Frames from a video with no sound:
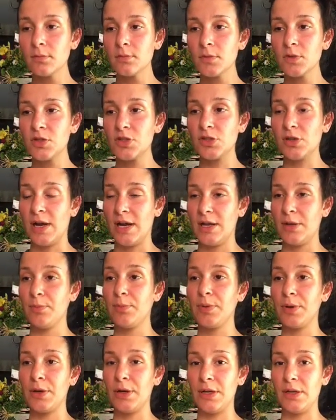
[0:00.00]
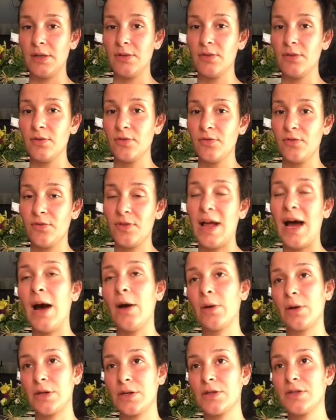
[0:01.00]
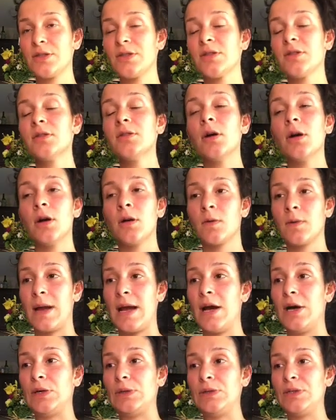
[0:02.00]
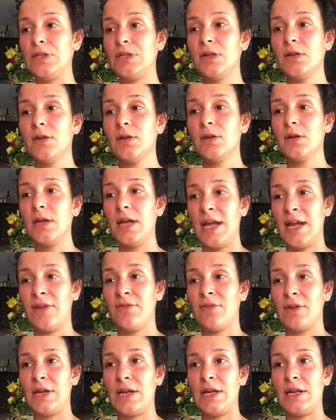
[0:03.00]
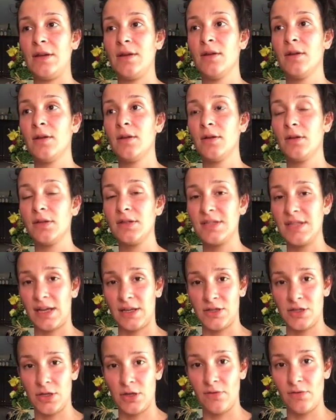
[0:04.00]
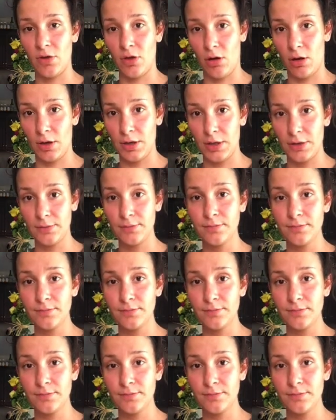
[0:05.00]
try to put flowers around every section of the garden.